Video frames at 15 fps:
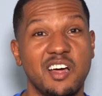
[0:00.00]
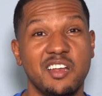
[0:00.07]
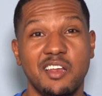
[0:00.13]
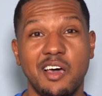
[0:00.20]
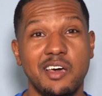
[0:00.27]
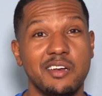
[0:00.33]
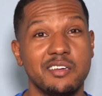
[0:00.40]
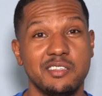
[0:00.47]
a
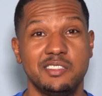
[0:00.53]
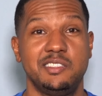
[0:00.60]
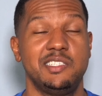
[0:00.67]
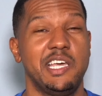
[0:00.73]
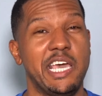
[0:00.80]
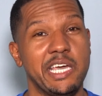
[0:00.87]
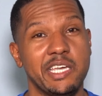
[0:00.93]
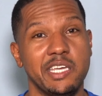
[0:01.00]
lot of good
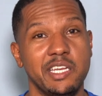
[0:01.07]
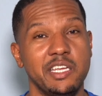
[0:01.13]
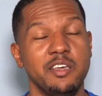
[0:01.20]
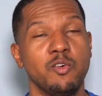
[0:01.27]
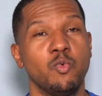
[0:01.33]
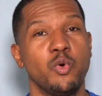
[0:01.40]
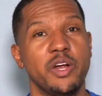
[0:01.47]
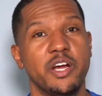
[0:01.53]
tech in
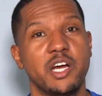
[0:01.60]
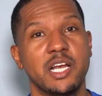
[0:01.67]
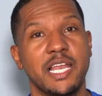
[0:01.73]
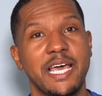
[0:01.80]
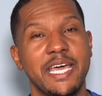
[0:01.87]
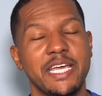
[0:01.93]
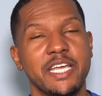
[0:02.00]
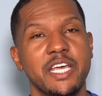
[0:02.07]
it where
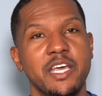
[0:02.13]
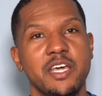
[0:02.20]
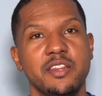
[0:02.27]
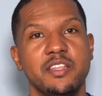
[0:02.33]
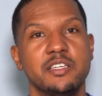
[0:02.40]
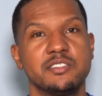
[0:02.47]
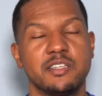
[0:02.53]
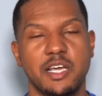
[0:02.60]
like
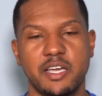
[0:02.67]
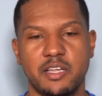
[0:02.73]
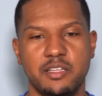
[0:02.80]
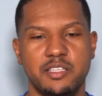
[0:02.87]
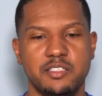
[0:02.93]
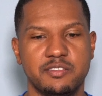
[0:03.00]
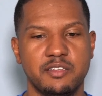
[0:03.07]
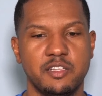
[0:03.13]
there's like a,
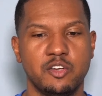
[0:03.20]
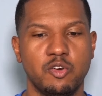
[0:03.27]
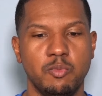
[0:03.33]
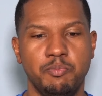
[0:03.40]
this little